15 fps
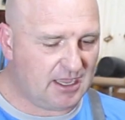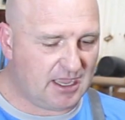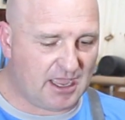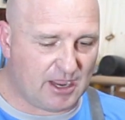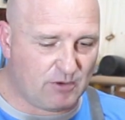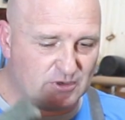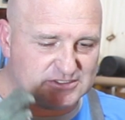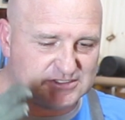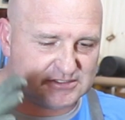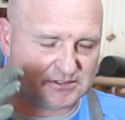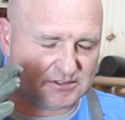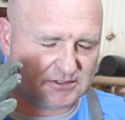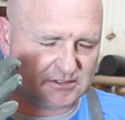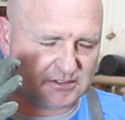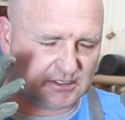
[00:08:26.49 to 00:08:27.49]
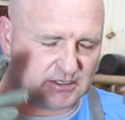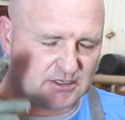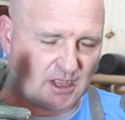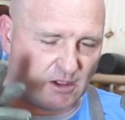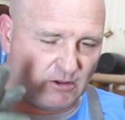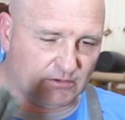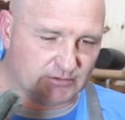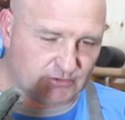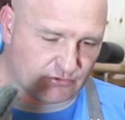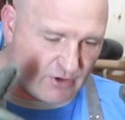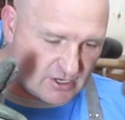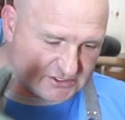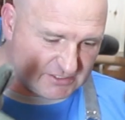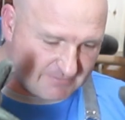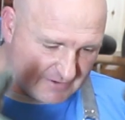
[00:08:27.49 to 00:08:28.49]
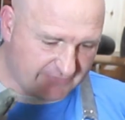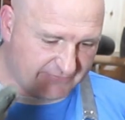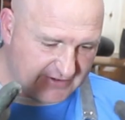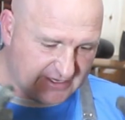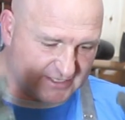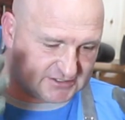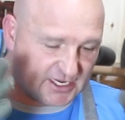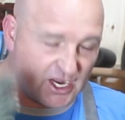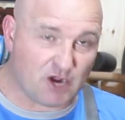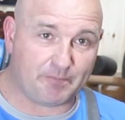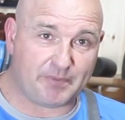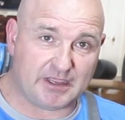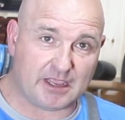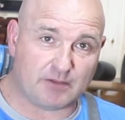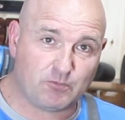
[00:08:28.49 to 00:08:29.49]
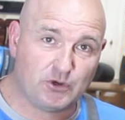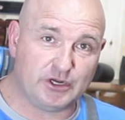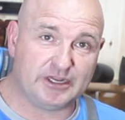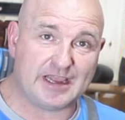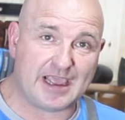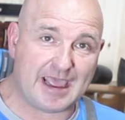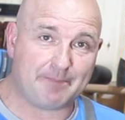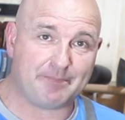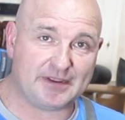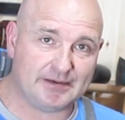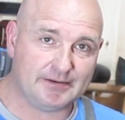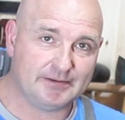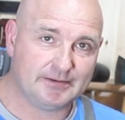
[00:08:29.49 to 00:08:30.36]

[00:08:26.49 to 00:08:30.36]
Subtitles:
I was crossing my fingers hoping it wouldn't happen,